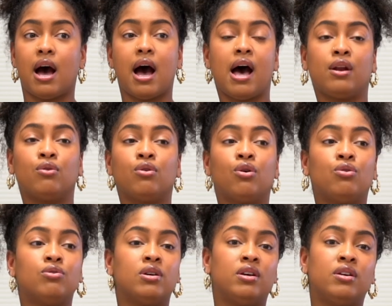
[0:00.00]
I don't
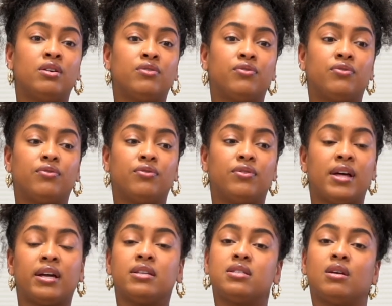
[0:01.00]
know if
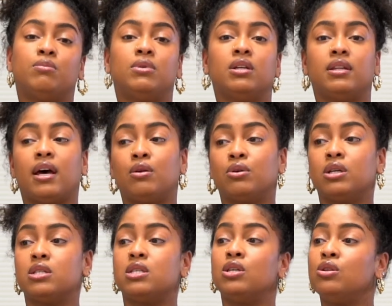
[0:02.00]
that is something that'll
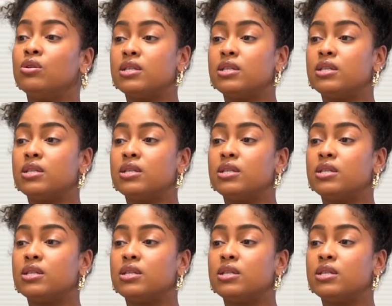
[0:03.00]
continue